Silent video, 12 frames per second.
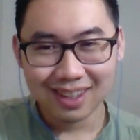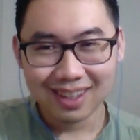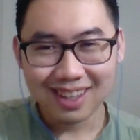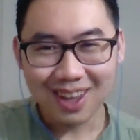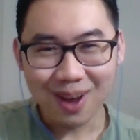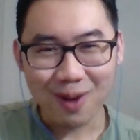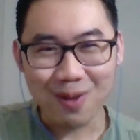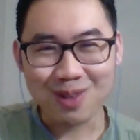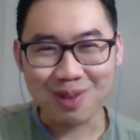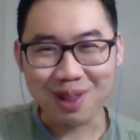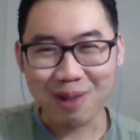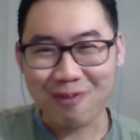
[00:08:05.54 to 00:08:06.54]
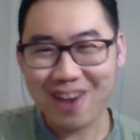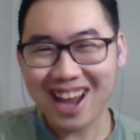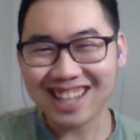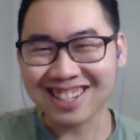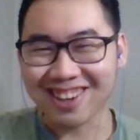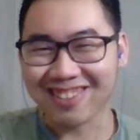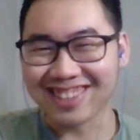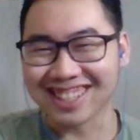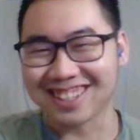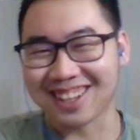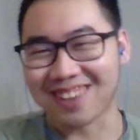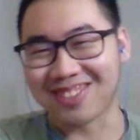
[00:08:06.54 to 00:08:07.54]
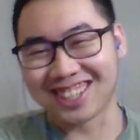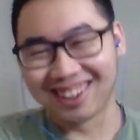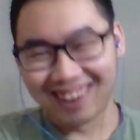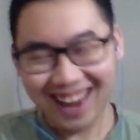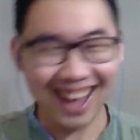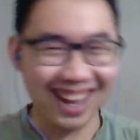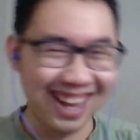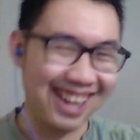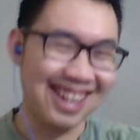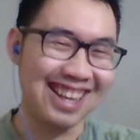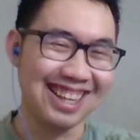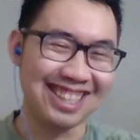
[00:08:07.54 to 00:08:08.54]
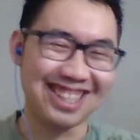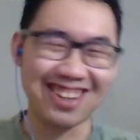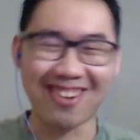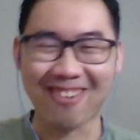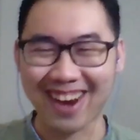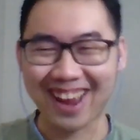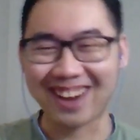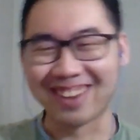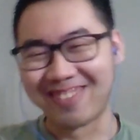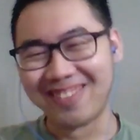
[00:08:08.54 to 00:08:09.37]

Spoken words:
Yo, what's with the fan service this episode? It's so random.